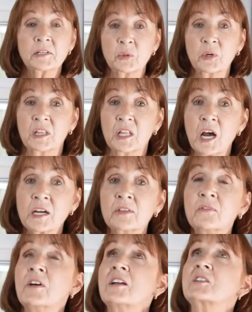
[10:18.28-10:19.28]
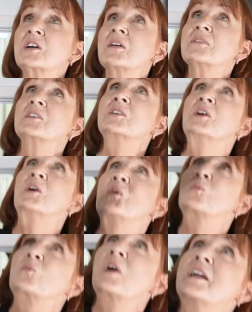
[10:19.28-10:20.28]
to unlock the vent cover
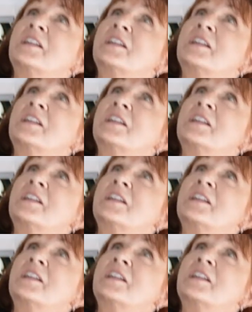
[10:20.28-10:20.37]
right